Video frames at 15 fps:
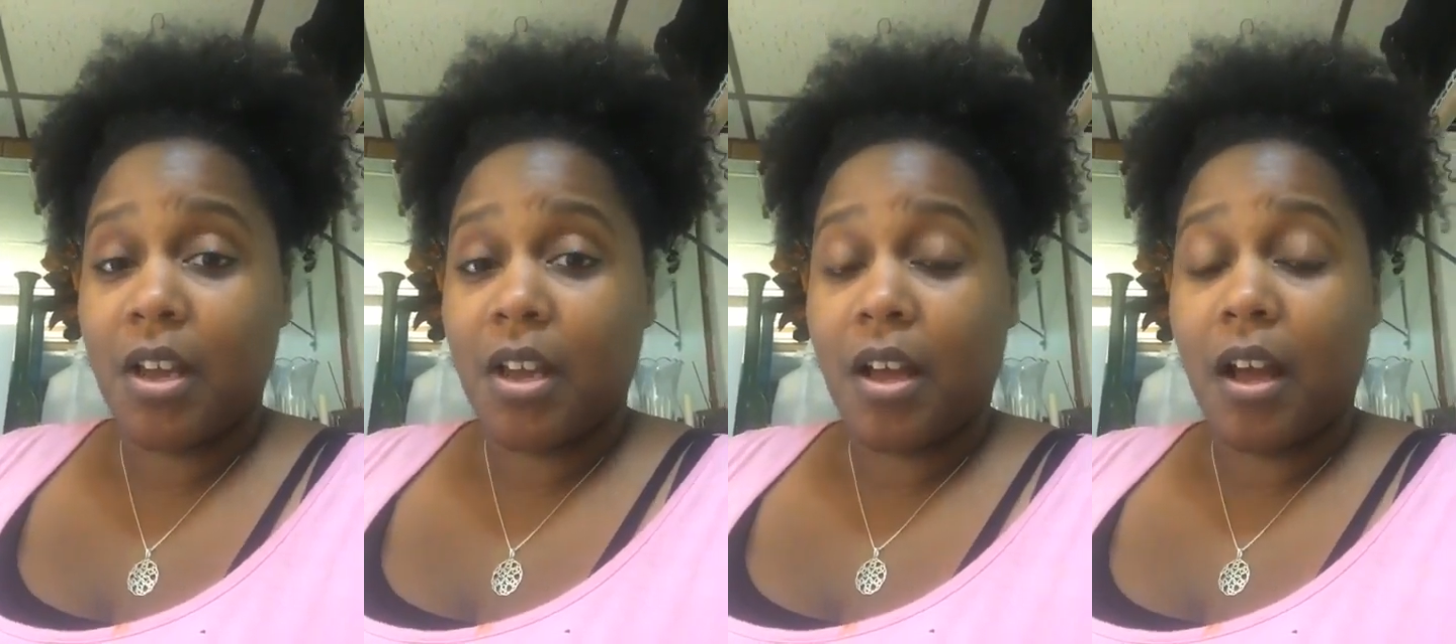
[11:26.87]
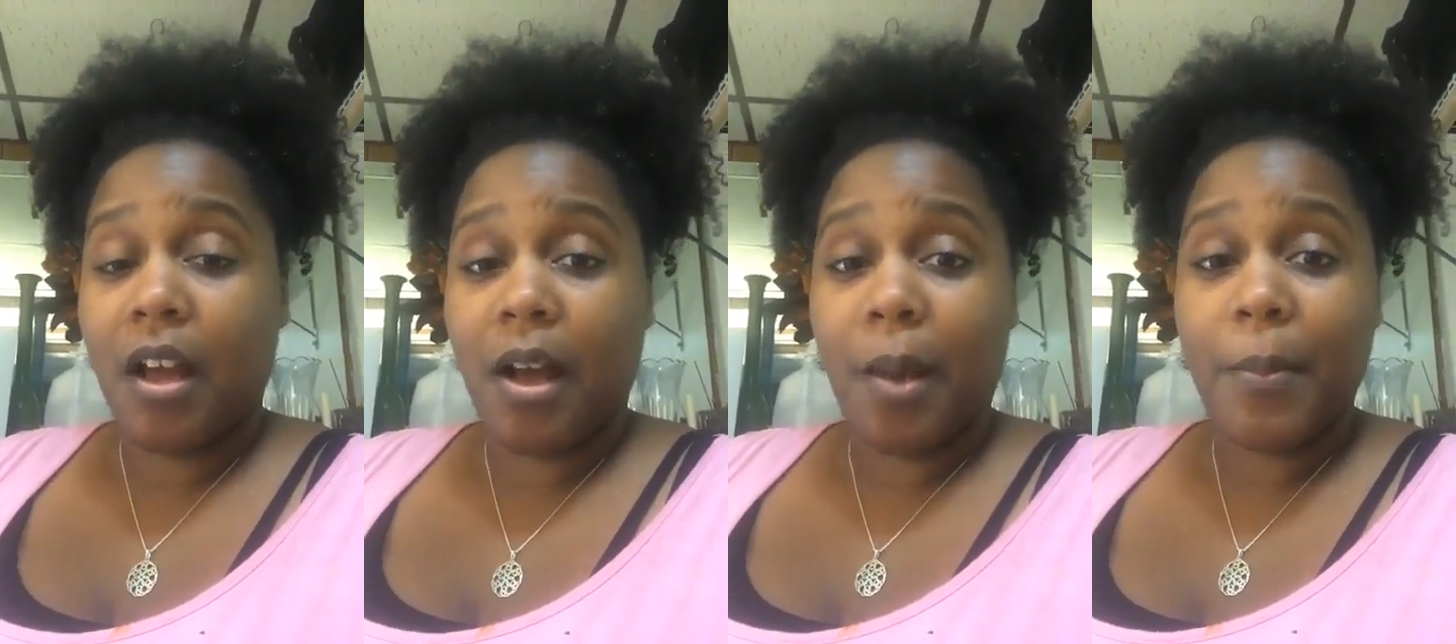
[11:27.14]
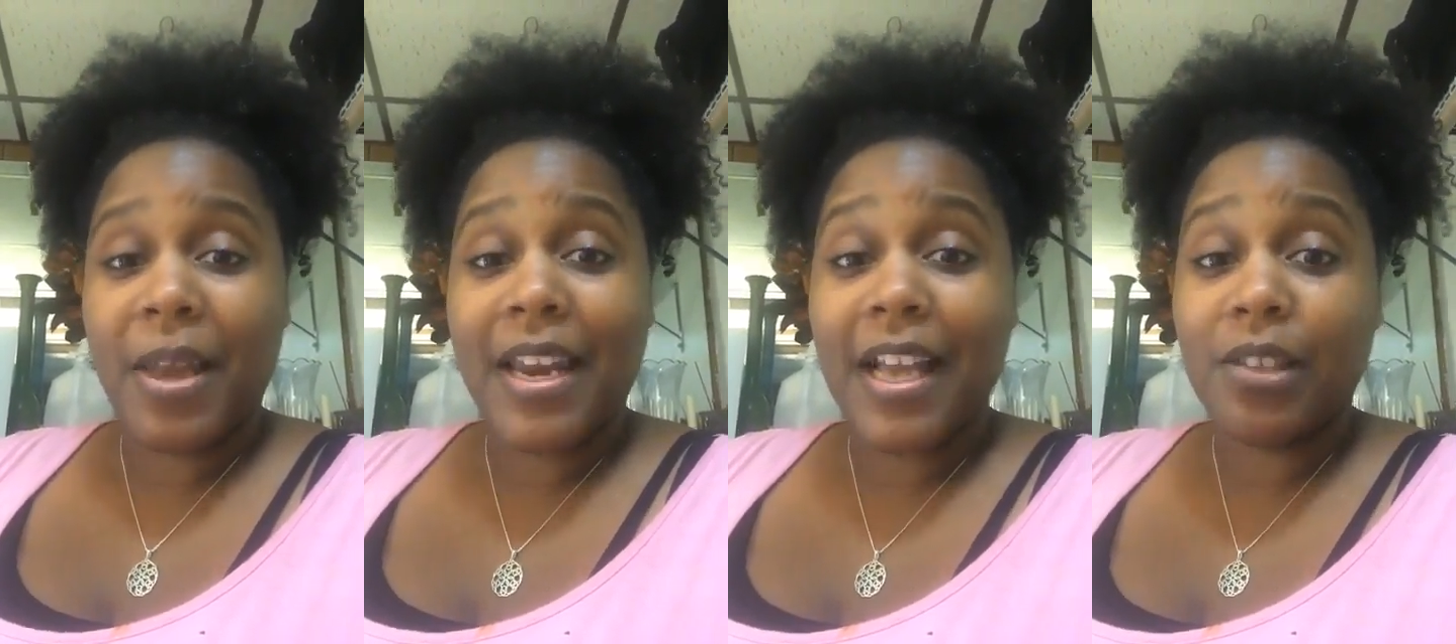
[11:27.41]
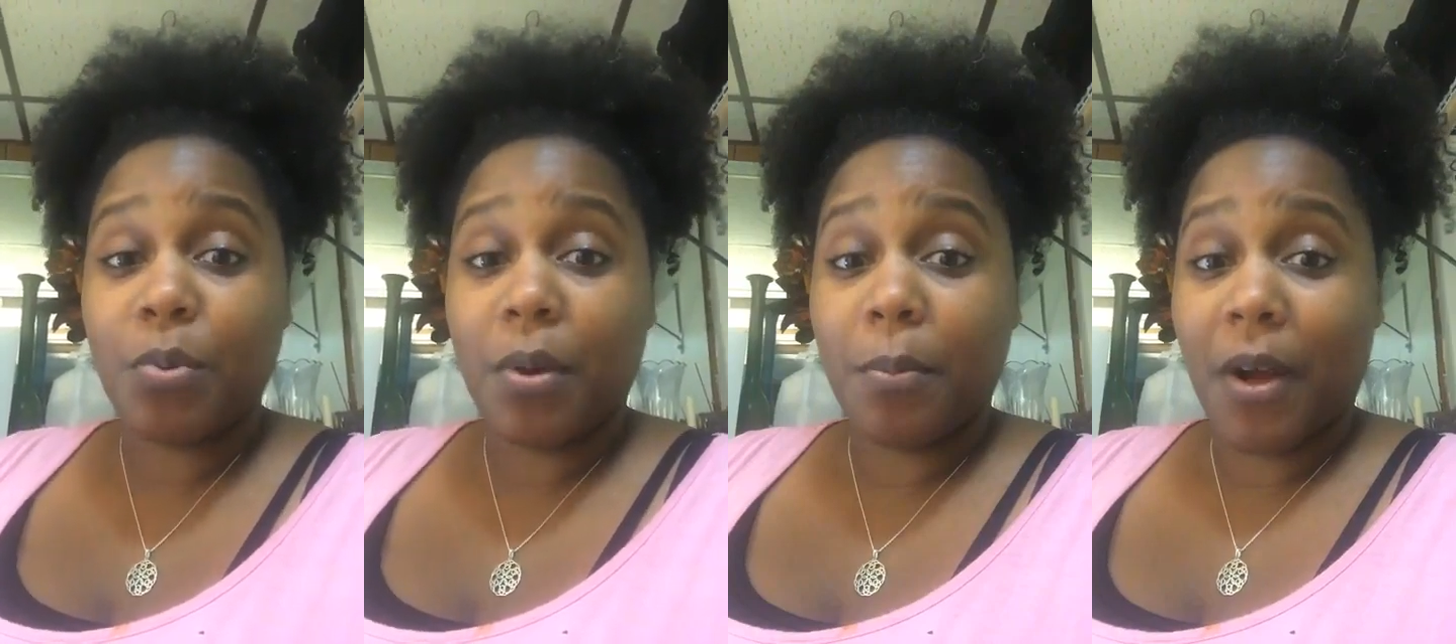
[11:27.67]
and
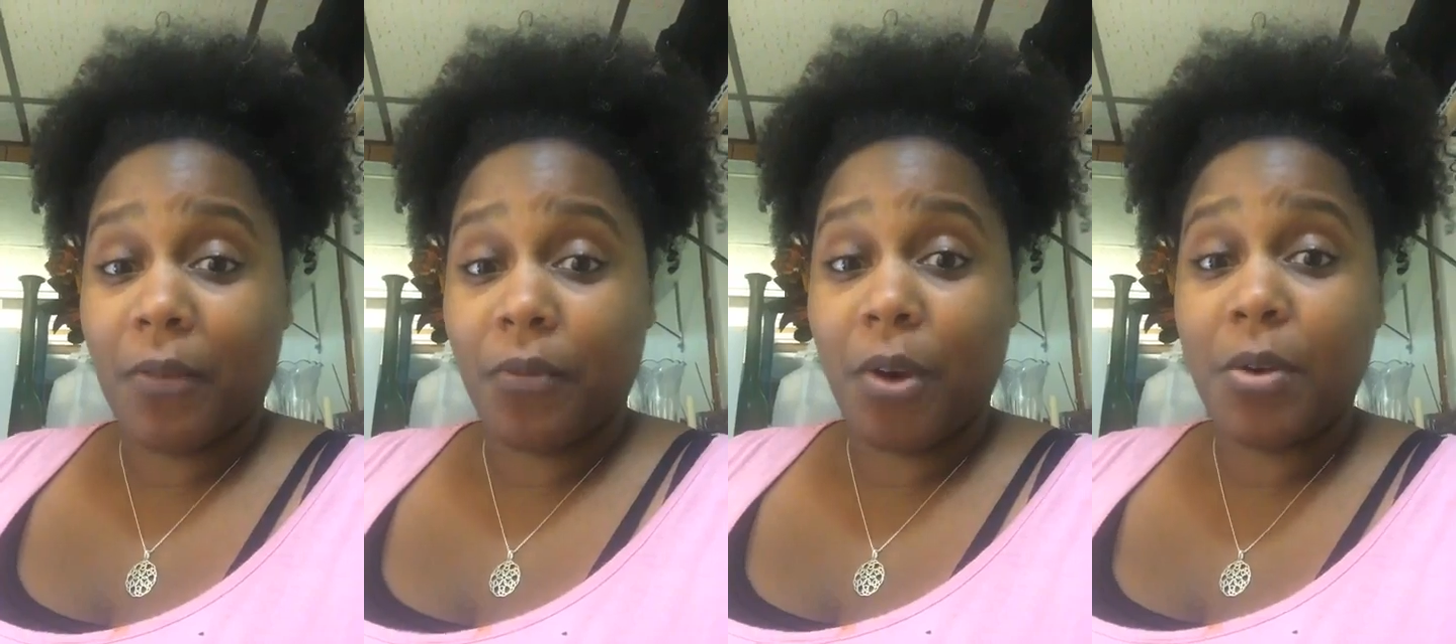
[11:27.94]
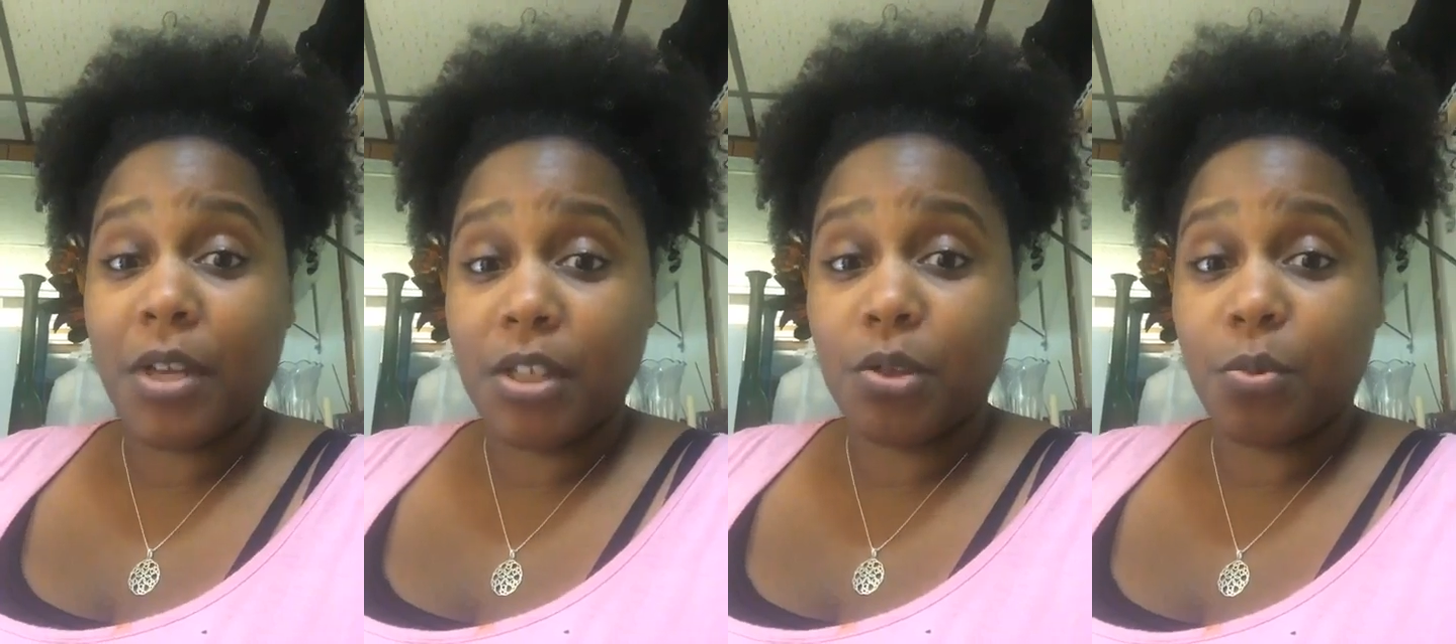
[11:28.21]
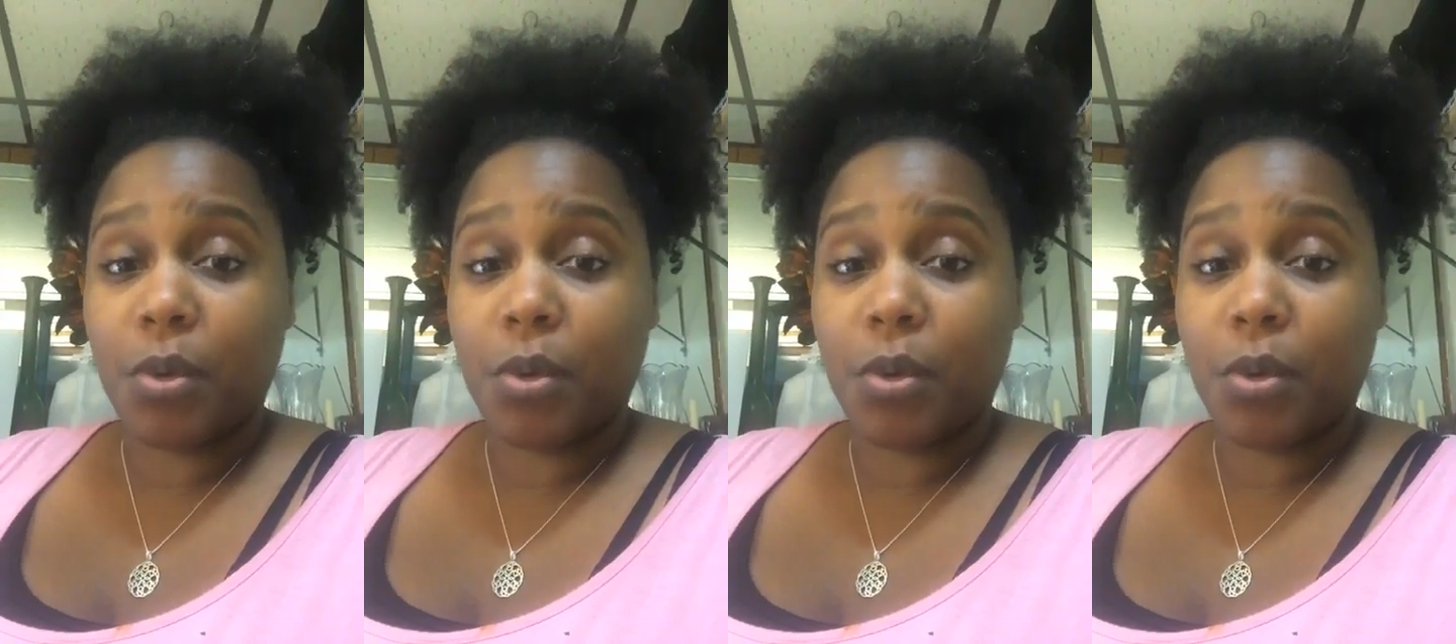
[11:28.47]
that's what my focus